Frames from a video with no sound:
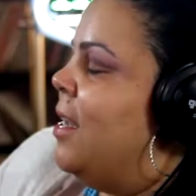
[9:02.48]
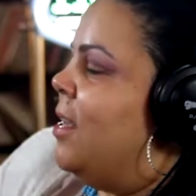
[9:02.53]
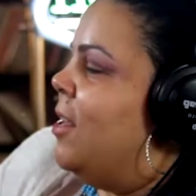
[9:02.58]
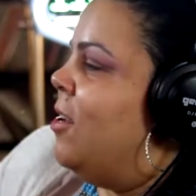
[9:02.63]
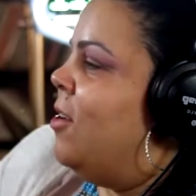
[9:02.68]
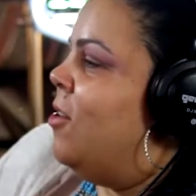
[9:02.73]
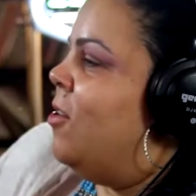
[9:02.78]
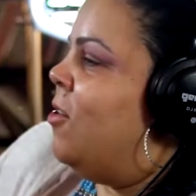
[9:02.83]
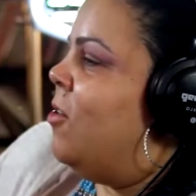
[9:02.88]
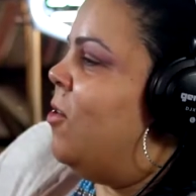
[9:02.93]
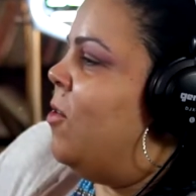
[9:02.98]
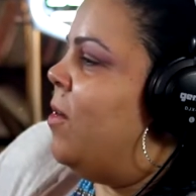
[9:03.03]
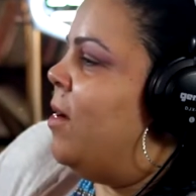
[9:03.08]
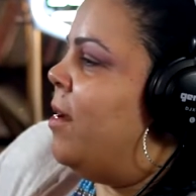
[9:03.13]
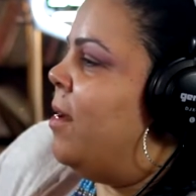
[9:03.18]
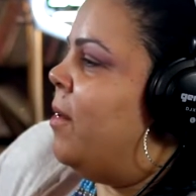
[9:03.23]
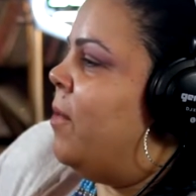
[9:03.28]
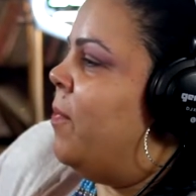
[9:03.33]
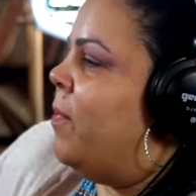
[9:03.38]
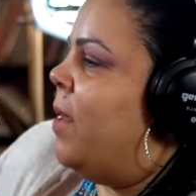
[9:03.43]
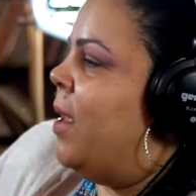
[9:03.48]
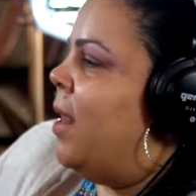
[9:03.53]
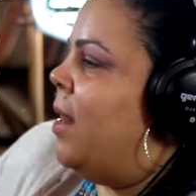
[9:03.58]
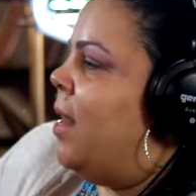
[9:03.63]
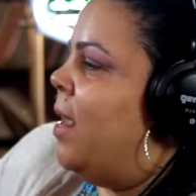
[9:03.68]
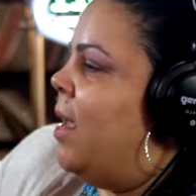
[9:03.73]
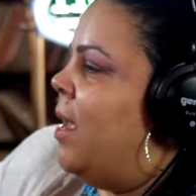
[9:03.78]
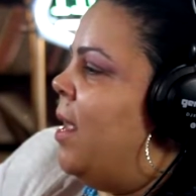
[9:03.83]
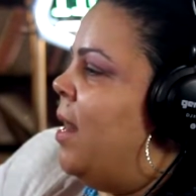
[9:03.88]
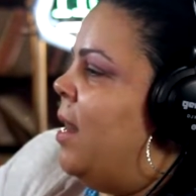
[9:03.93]

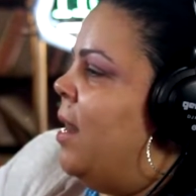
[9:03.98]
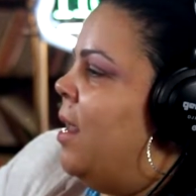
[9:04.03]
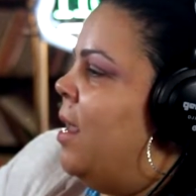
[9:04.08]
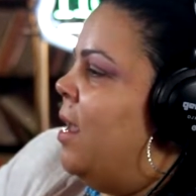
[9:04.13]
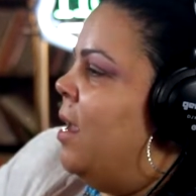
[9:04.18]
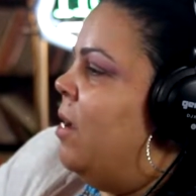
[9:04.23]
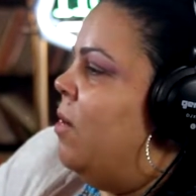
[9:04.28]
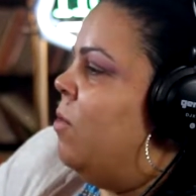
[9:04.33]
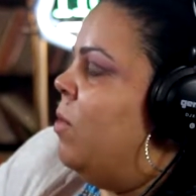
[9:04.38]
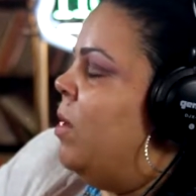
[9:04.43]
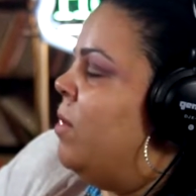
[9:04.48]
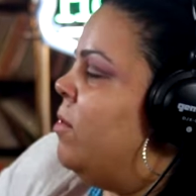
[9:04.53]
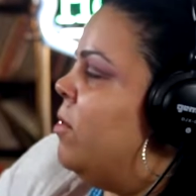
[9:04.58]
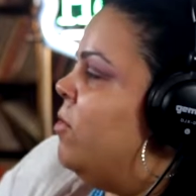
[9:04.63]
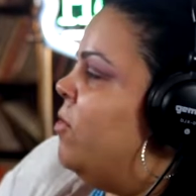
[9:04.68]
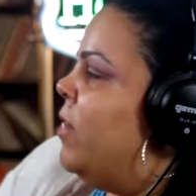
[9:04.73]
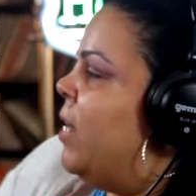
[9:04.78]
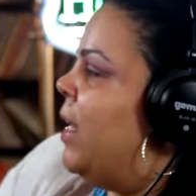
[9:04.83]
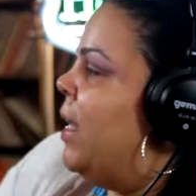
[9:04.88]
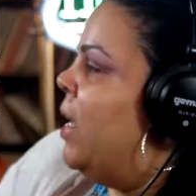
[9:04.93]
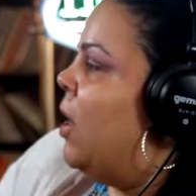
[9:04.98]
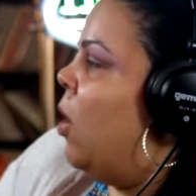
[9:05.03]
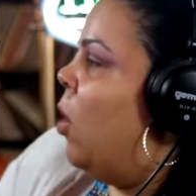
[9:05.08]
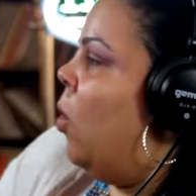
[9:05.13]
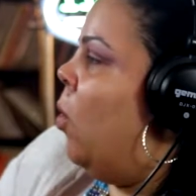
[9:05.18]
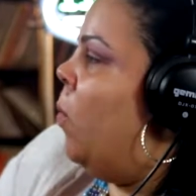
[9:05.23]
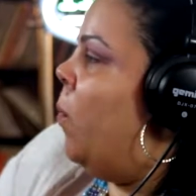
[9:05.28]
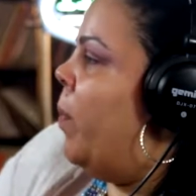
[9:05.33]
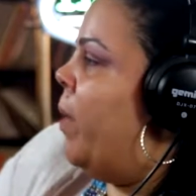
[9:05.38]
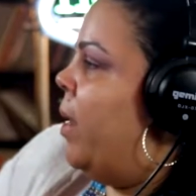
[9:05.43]
and then we were really
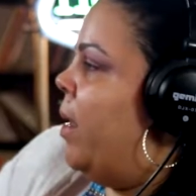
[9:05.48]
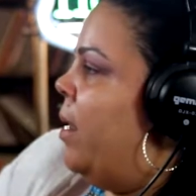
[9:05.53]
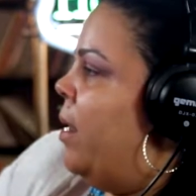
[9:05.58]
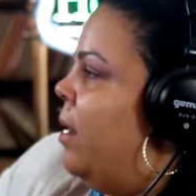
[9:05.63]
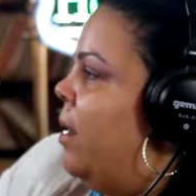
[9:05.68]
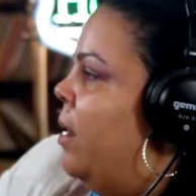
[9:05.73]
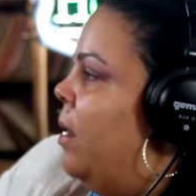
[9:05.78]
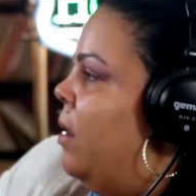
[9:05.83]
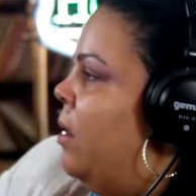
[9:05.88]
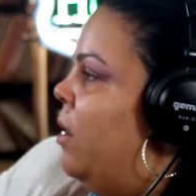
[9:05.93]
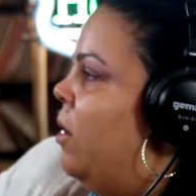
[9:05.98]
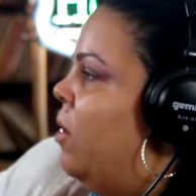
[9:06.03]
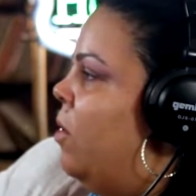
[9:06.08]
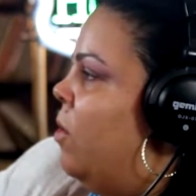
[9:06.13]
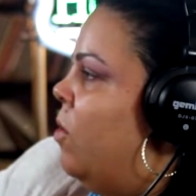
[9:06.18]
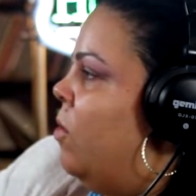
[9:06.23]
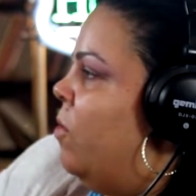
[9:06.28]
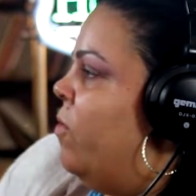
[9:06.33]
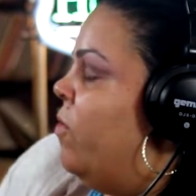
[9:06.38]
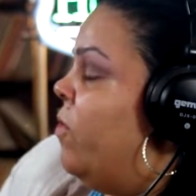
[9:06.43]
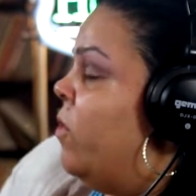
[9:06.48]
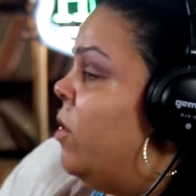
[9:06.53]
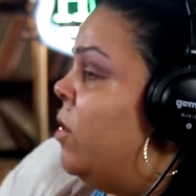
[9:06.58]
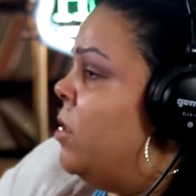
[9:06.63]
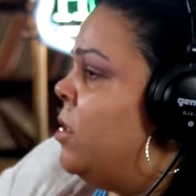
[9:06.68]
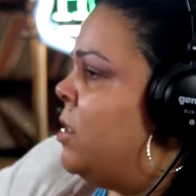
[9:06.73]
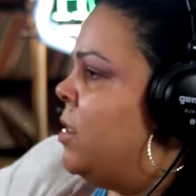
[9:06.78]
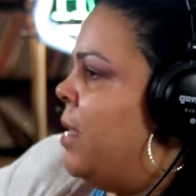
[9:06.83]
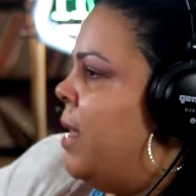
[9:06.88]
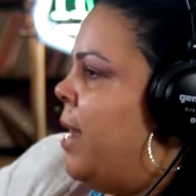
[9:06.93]
open,
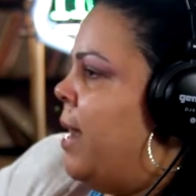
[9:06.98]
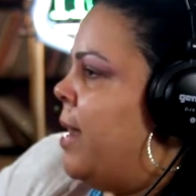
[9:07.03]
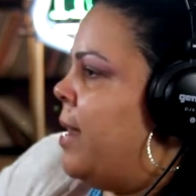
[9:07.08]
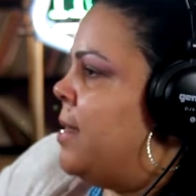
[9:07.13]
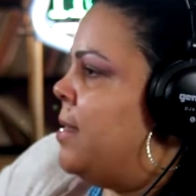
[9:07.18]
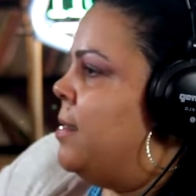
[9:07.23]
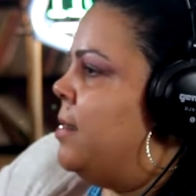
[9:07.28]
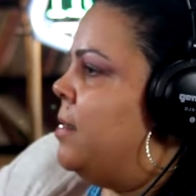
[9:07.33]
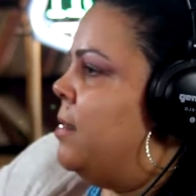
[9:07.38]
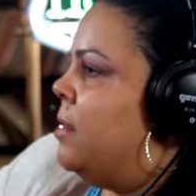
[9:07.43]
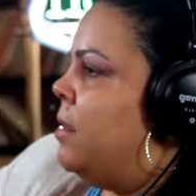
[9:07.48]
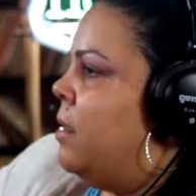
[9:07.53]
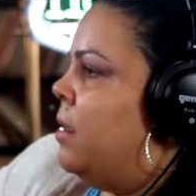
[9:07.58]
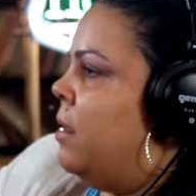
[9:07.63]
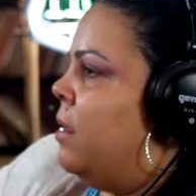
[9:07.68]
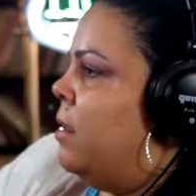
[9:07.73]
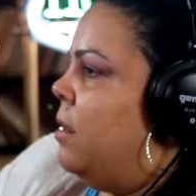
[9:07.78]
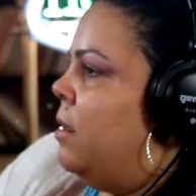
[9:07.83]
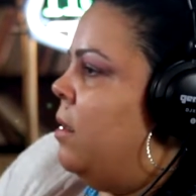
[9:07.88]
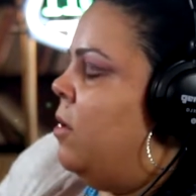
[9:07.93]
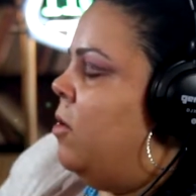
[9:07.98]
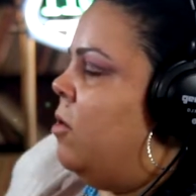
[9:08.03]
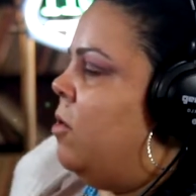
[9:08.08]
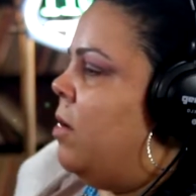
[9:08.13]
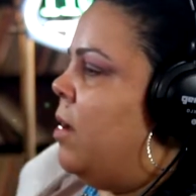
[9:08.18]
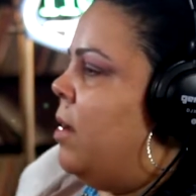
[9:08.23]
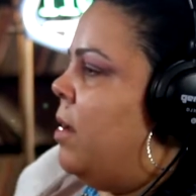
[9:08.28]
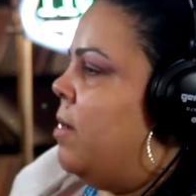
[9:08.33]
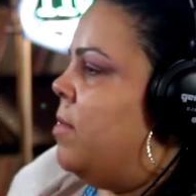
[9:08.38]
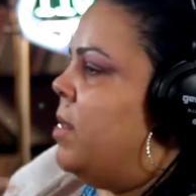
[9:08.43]
first as, I'm
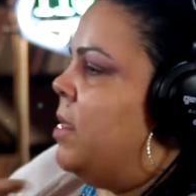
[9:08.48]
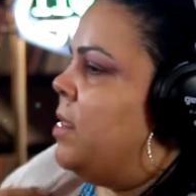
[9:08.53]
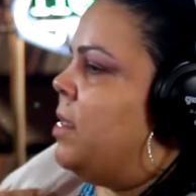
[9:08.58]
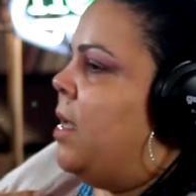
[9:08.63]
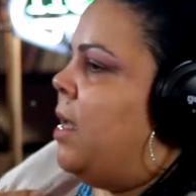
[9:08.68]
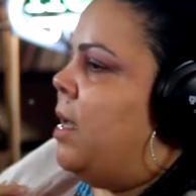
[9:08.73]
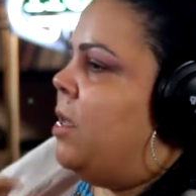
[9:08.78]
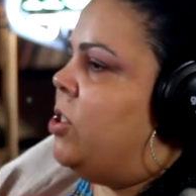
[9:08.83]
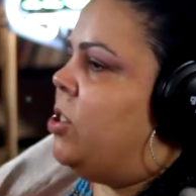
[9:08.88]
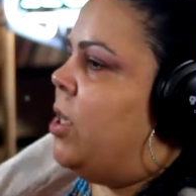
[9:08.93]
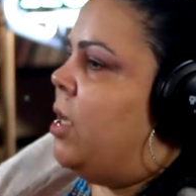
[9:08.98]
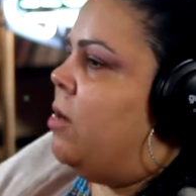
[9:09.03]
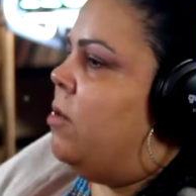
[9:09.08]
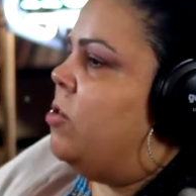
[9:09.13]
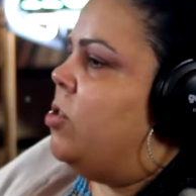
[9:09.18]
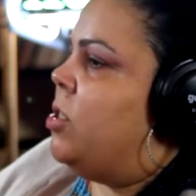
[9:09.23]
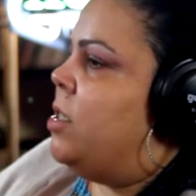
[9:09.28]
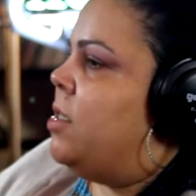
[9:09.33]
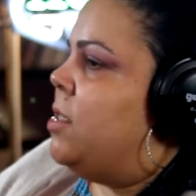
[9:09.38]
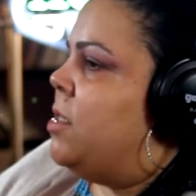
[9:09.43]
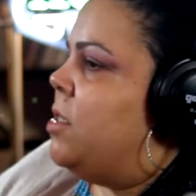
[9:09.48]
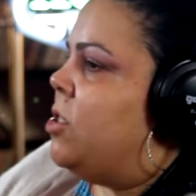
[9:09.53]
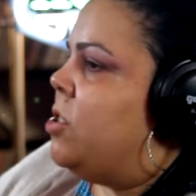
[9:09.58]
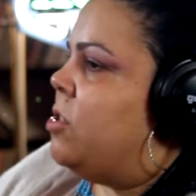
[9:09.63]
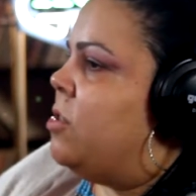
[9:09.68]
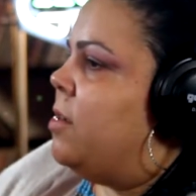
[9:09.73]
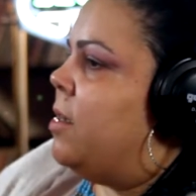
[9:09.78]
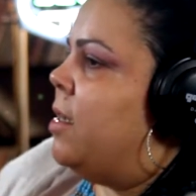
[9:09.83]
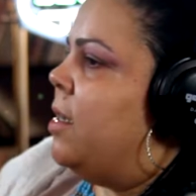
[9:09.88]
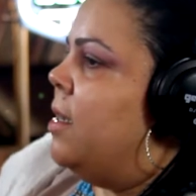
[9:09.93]
going to say, I know Jen's
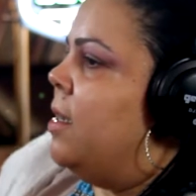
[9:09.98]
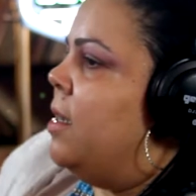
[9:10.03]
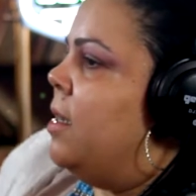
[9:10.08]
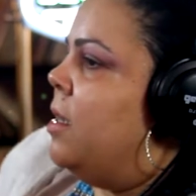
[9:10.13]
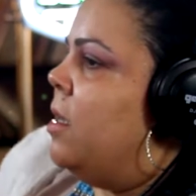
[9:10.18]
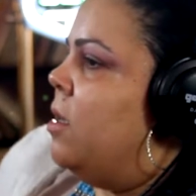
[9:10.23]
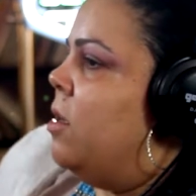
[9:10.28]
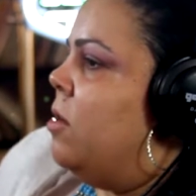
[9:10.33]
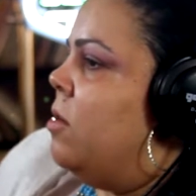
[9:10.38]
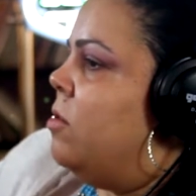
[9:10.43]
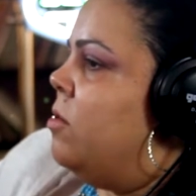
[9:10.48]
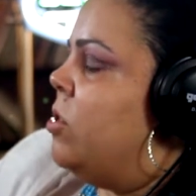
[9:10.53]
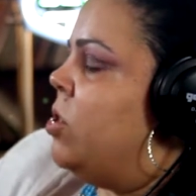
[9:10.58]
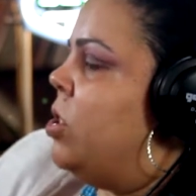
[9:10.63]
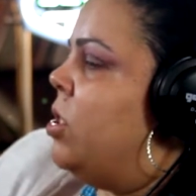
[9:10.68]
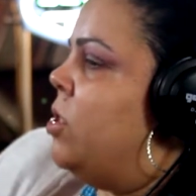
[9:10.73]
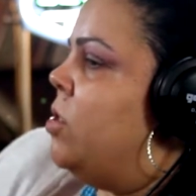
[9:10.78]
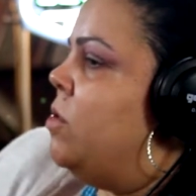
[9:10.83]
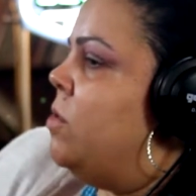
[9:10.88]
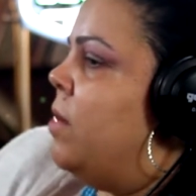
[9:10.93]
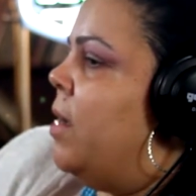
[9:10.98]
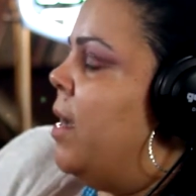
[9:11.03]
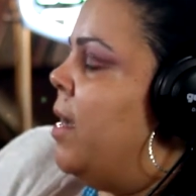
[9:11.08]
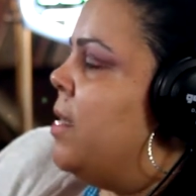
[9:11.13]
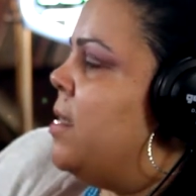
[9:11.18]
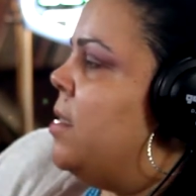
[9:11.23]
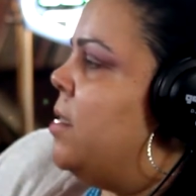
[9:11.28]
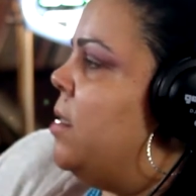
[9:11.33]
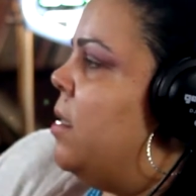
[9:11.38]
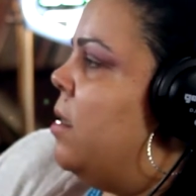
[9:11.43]
history, she too
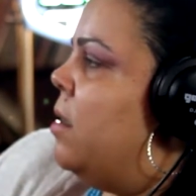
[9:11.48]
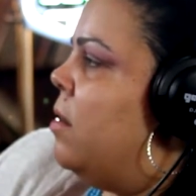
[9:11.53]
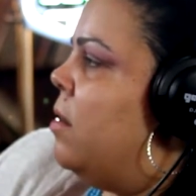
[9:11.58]
has